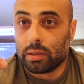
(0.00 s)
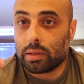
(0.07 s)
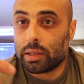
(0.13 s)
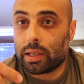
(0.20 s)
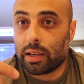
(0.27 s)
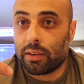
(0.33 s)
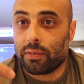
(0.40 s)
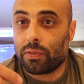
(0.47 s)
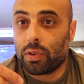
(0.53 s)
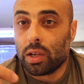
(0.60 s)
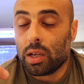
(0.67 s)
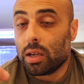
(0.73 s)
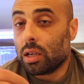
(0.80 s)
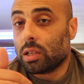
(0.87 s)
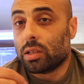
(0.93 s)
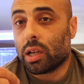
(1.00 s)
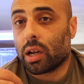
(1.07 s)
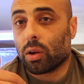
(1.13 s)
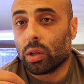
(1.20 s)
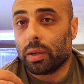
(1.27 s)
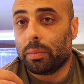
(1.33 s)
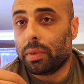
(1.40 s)
give not
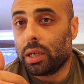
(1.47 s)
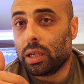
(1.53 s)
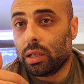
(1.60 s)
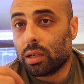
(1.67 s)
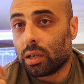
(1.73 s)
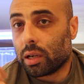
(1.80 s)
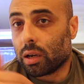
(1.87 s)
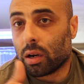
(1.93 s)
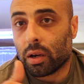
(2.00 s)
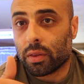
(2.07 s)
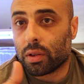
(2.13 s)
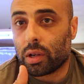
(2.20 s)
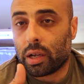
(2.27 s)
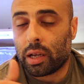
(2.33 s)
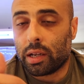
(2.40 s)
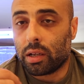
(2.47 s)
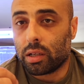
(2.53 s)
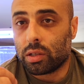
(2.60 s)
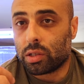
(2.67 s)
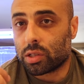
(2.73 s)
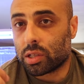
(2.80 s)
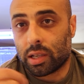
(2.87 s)
only me,
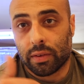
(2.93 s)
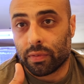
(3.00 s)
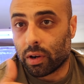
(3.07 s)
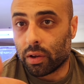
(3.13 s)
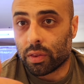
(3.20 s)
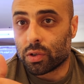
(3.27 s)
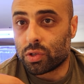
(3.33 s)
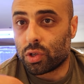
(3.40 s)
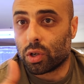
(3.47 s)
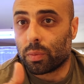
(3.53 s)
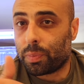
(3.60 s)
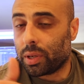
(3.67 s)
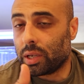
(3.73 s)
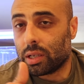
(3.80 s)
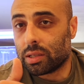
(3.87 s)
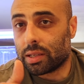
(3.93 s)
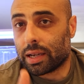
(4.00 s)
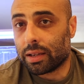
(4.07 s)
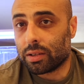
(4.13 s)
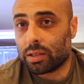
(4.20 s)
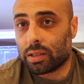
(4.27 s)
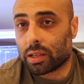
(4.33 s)
just give others your opinion
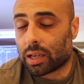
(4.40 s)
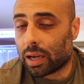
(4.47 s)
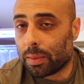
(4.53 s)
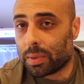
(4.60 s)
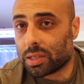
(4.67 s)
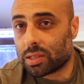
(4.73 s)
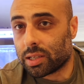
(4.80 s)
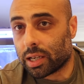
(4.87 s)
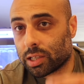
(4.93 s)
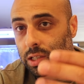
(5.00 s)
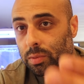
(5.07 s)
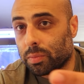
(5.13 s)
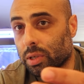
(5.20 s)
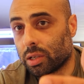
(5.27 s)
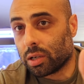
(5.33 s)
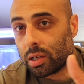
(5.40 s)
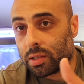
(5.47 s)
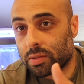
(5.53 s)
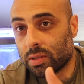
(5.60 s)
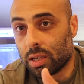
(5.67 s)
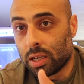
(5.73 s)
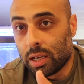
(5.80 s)
down in the comment section,
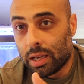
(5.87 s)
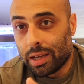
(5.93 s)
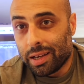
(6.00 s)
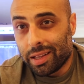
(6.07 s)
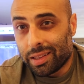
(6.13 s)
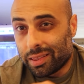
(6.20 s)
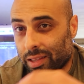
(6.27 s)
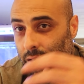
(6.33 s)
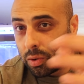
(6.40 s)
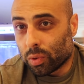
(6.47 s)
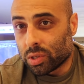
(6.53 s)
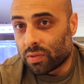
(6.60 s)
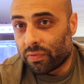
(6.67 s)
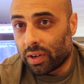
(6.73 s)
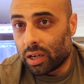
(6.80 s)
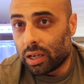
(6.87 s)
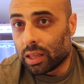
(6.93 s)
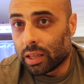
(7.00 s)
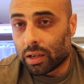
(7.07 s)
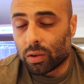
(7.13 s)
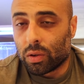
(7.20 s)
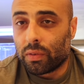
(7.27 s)
because there was very
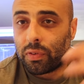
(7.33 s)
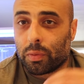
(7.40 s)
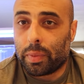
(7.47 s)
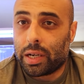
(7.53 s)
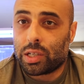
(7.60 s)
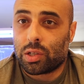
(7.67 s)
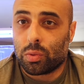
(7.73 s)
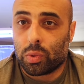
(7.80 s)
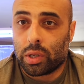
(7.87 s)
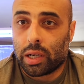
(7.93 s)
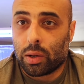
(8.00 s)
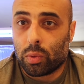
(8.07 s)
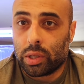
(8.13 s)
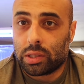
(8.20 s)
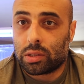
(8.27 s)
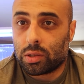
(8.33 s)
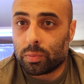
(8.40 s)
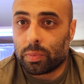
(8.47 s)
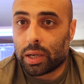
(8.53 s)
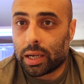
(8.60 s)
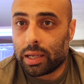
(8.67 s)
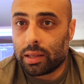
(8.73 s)
little information when I went to
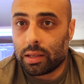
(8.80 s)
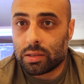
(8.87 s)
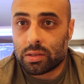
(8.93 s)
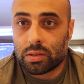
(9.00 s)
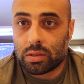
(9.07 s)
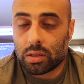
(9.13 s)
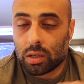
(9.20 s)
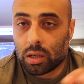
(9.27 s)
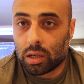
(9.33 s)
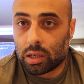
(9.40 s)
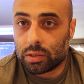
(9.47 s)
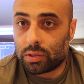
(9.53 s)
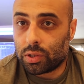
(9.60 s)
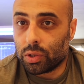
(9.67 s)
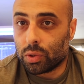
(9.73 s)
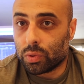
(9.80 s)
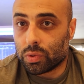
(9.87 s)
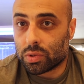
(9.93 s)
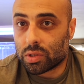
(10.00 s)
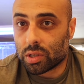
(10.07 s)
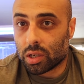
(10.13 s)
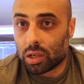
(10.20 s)
buy this tune.
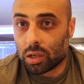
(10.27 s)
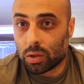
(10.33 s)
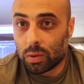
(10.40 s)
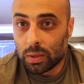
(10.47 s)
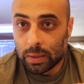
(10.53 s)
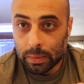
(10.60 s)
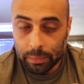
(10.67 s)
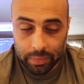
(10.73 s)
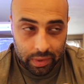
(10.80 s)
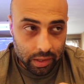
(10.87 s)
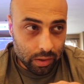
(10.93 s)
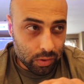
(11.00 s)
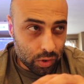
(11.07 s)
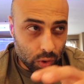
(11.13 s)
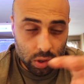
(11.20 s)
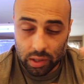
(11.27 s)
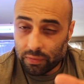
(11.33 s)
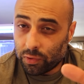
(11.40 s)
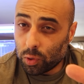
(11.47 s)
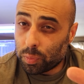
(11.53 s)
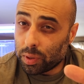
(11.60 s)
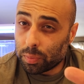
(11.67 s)
So there was only a
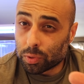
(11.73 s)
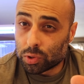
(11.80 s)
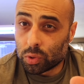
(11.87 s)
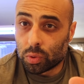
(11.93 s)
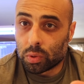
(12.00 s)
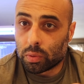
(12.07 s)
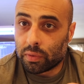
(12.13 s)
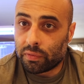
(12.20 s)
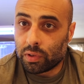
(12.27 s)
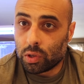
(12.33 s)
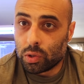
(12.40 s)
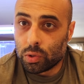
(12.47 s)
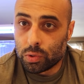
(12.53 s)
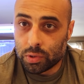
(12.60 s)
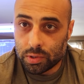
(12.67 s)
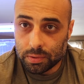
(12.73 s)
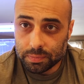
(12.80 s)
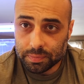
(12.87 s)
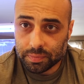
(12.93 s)
few people doing reviews.